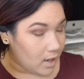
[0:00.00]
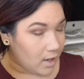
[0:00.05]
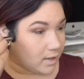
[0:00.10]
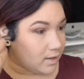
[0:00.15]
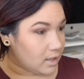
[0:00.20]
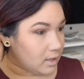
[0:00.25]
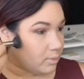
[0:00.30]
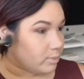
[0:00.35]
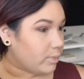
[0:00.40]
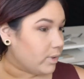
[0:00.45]

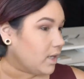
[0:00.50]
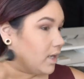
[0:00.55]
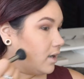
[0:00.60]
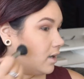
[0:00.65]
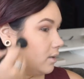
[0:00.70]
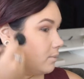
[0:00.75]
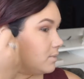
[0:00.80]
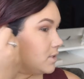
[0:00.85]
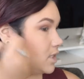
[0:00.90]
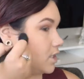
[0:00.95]
And then bring it
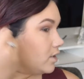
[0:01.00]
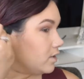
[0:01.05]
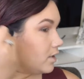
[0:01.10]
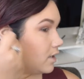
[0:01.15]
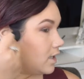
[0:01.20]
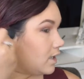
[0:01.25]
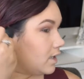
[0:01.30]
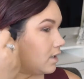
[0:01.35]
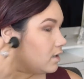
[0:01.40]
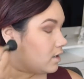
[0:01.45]
up to
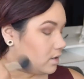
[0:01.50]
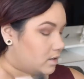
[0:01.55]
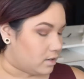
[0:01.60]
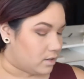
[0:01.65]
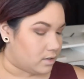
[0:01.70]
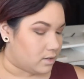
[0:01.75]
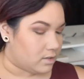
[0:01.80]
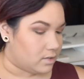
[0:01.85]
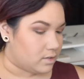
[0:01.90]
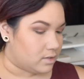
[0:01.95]
your
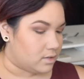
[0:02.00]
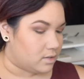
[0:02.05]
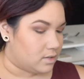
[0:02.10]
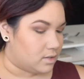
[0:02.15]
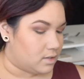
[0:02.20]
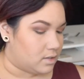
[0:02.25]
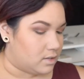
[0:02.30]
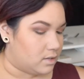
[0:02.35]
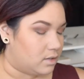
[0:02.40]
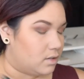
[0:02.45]

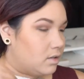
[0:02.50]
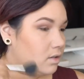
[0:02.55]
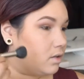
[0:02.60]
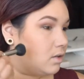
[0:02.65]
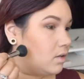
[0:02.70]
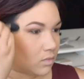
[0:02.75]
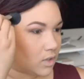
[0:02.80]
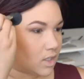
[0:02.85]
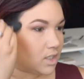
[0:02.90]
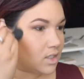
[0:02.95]
ears.
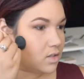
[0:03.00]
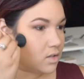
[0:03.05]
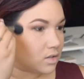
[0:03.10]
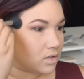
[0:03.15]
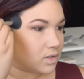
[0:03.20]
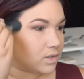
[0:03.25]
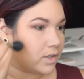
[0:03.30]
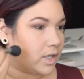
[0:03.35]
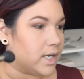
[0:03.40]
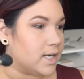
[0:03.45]
This
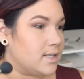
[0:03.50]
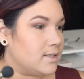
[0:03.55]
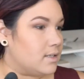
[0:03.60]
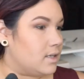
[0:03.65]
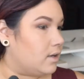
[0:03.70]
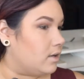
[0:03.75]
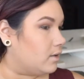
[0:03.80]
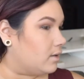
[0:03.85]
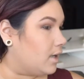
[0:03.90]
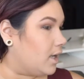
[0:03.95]
looks
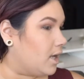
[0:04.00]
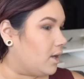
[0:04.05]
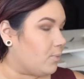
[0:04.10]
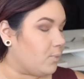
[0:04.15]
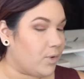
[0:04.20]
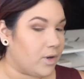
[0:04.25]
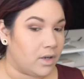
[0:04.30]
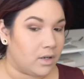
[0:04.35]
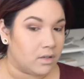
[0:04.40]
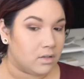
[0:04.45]
crazy on
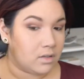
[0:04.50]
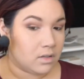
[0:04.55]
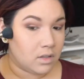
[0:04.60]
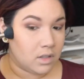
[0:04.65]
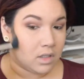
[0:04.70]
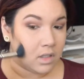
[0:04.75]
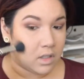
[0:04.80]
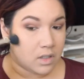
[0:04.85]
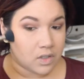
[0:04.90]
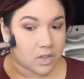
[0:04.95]
camera.
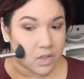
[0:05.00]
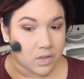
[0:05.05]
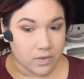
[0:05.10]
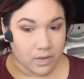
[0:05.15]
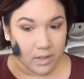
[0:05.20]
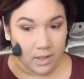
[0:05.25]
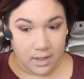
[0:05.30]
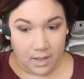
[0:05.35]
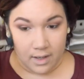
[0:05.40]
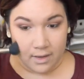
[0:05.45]
It's
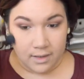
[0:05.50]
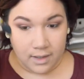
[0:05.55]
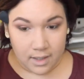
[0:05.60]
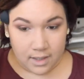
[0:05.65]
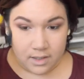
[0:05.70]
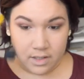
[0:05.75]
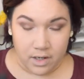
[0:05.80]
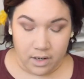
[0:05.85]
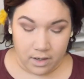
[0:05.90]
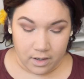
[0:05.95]
really not
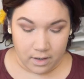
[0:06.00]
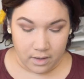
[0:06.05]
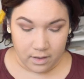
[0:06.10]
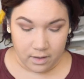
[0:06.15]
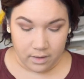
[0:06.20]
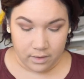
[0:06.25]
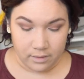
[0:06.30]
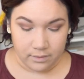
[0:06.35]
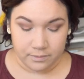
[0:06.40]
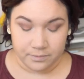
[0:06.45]
that
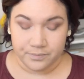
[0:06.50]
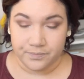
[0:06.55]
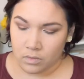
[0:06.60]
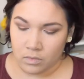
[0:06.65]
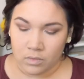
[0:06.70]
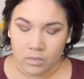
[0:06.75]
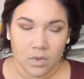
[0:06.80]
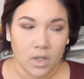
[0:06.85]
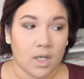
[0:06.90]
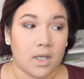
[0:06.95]
dark.
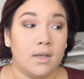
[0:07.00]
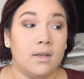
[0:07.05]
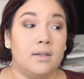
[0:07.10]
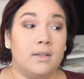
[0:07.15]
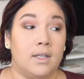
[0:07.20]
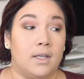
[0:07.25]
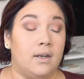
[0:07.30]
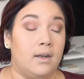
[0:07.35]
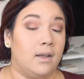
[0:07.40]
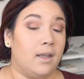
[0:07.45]

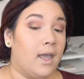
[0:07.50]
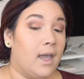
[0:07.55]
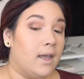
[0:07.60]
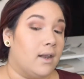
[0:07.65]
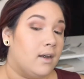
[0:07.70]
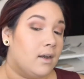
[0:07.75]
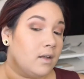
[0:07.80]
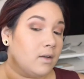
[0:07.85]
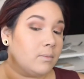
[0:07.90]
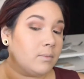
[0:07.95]
And then
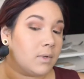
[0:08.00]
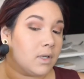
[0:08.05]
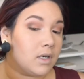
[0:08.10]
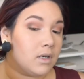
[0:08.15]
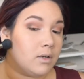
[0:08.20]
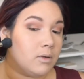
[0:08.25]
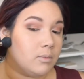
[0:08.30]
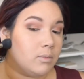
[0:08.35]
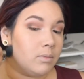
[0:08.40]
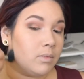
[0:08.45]
again, I'm going
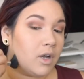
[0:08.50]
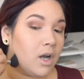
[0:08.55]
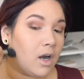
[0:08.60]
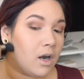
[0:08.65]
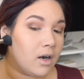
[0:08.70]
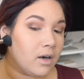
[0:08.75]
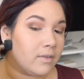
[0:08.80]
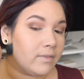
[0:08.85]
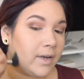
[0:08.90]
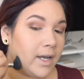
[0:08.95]
to
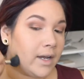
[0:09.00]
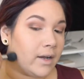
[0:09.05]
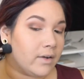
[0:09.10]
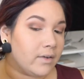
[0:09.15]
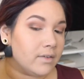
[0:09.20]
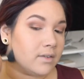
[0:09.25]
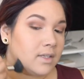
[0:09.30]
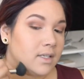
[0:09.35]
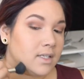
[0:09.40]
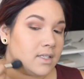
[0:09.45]
carve
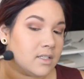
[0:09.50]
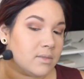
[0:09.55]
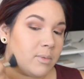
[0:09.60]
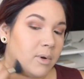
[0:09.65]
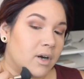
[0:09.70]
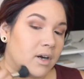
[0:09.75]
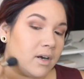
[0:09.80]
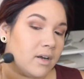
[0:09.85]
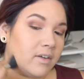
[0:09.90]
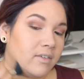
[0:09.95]
out this
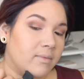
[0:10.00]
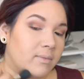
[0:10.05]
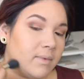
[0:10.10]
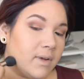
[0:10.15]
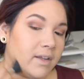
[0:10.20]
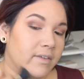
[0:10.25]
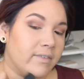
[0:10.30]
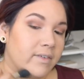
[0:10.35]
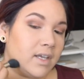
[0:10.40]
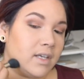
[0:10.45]
part of
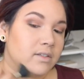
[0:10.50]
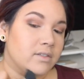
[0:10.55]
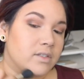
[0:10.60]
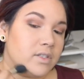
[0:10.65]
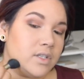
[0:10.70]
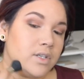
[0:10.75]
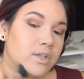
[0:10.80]
my face